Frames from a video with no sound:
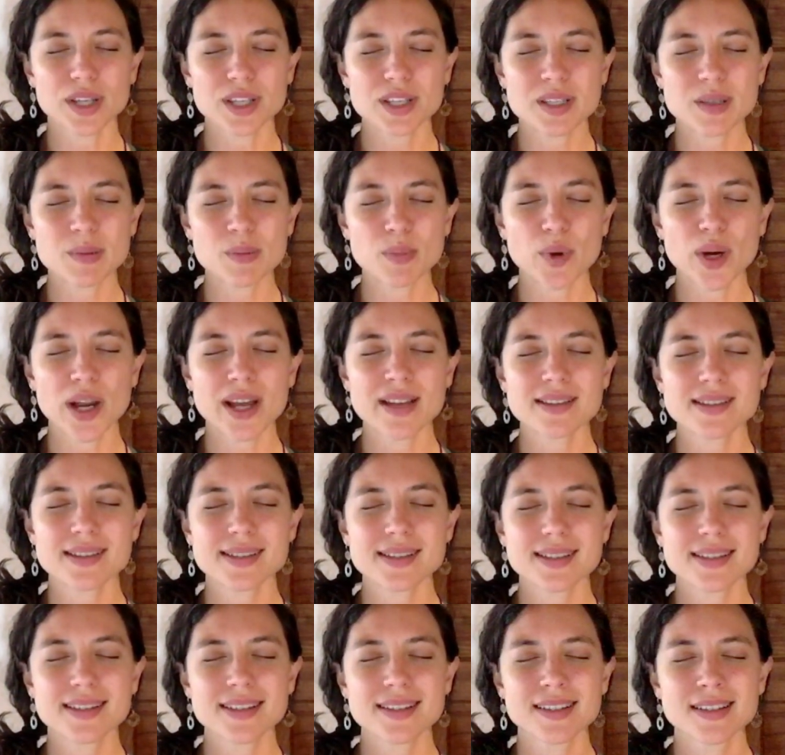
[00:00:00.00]

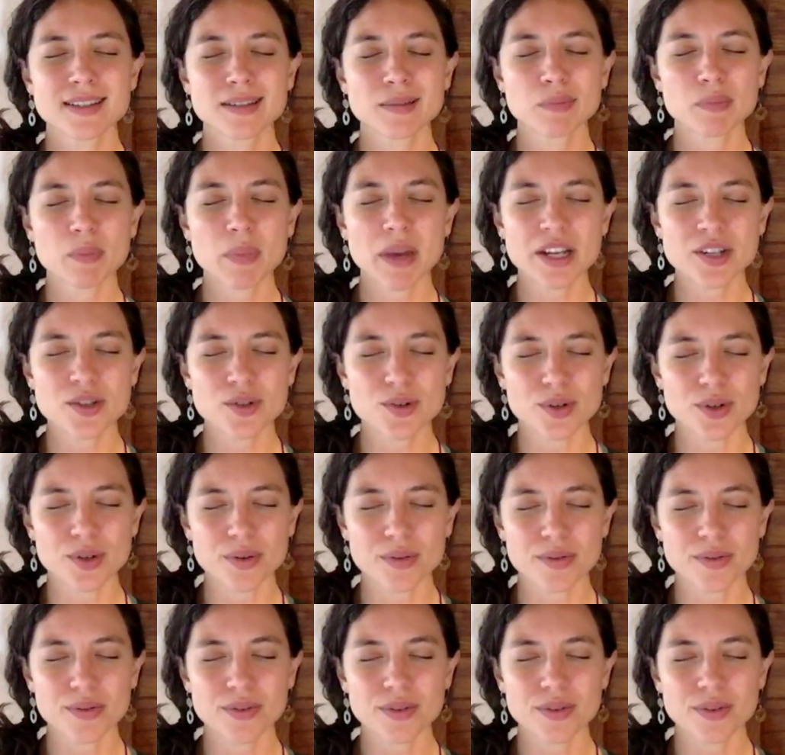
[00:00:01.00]
express my truth.